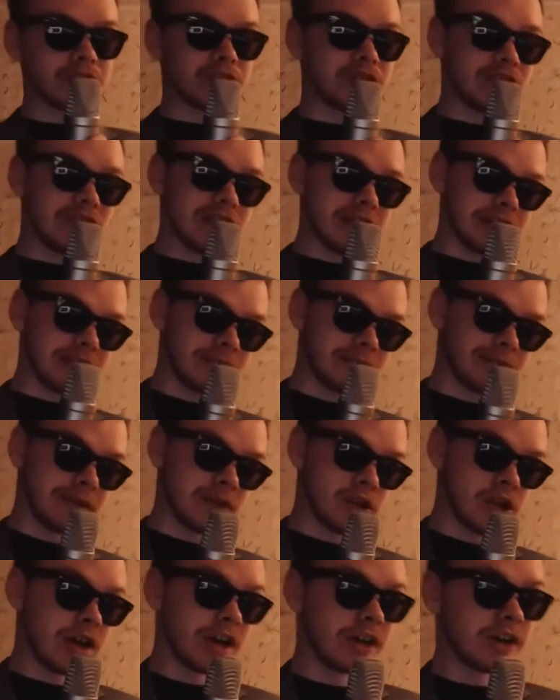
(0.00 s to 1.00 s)
to see,
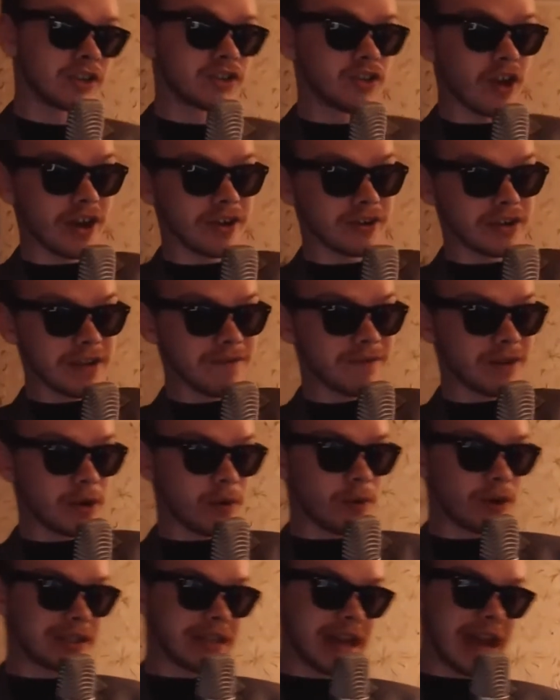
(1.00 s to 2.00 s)
so I don't even
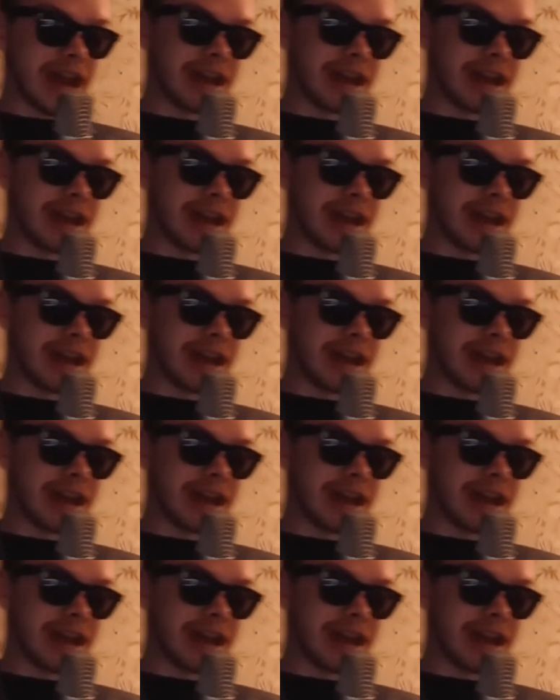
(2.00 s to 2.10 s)
know what the